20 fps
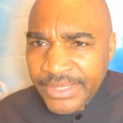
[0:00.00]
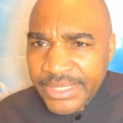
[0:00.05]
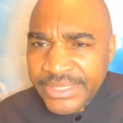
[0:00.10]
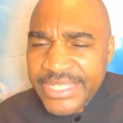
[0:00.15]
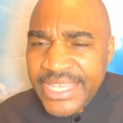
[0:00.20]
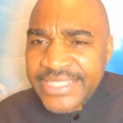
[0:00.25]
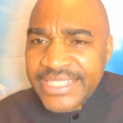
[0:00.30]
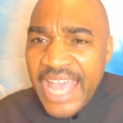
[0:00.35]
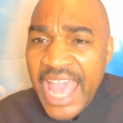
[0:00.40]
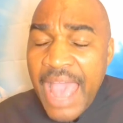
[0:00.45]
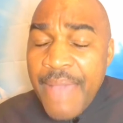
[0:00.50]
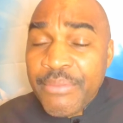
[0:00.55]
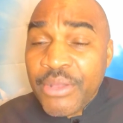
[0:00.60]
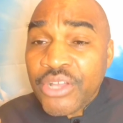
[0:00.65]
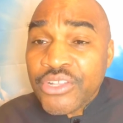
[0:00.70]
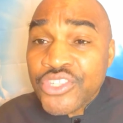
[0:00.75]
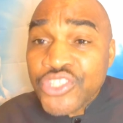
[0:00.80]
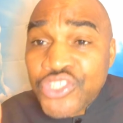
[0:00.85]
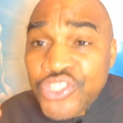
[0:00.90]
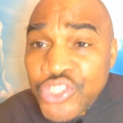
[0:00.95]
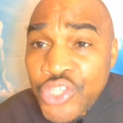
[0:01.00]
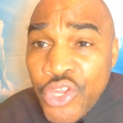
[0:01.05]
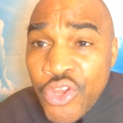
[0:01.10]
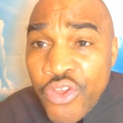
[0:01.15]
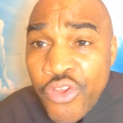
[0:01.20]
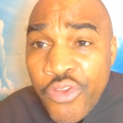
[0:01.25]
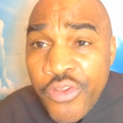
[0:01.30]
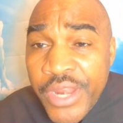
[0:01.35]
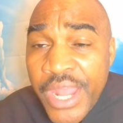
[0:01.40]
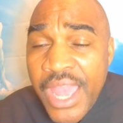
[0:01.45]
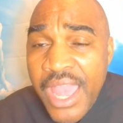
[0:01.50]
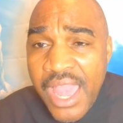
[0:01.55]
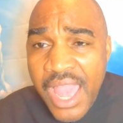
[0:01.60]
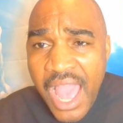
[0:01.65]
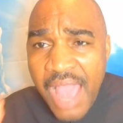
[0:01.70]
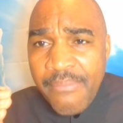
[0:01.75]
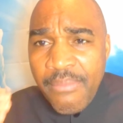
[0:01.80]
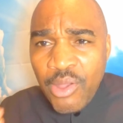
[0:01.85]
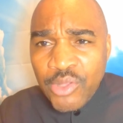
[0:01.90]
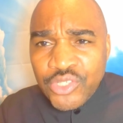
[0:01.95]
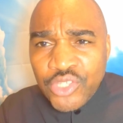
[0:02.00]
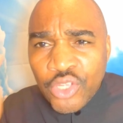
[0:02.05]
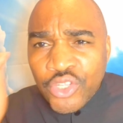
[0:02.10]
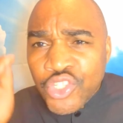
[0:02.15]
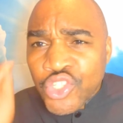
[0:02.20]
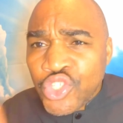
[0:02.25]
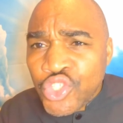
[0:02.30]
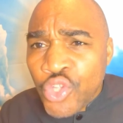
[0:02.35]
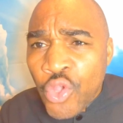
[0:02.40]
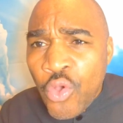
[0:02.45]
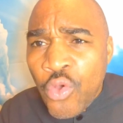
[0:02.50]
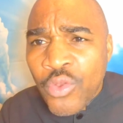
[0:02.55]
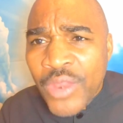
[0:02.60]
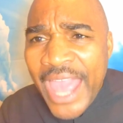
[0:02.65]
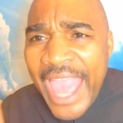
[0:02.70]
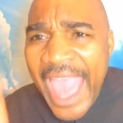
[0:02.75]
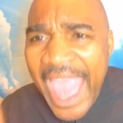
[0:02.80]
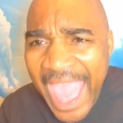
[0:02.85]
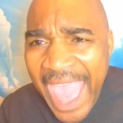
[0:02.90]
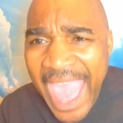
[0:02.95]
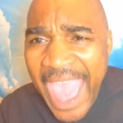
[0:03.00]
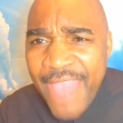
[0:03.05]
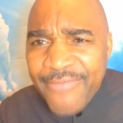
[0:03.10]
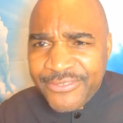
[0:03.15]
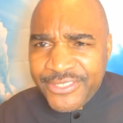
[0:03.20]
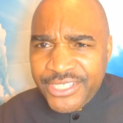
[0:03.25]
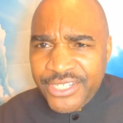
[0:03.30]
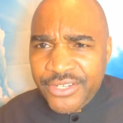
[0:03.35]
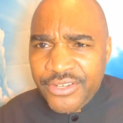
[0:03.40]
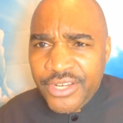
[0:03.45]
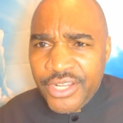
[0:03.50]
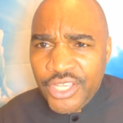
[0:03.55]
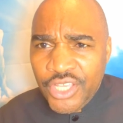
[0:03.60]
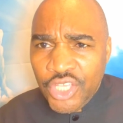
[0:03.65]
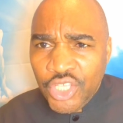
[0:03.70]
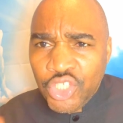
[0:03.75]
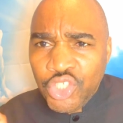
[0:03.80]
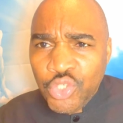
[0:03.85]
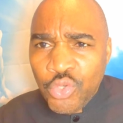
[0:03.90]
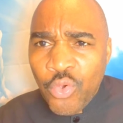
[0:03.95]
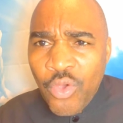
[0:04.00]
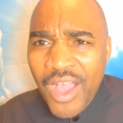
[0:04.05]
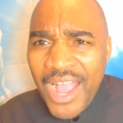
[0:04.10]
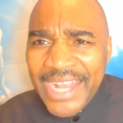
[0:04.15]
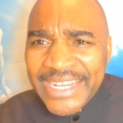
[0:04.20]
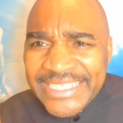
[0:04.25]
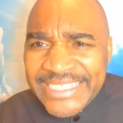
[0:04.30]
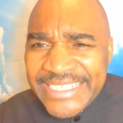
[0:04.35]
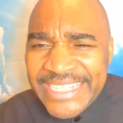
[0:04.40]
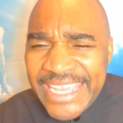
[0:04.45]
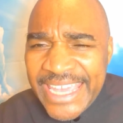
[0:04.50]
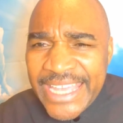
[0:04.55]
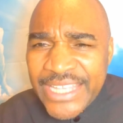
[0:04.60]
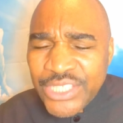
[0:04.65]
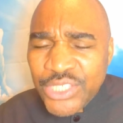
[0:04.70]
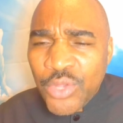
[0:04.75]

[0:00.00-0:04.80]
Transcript: Yes, I'm concerned about your soul after you are dead.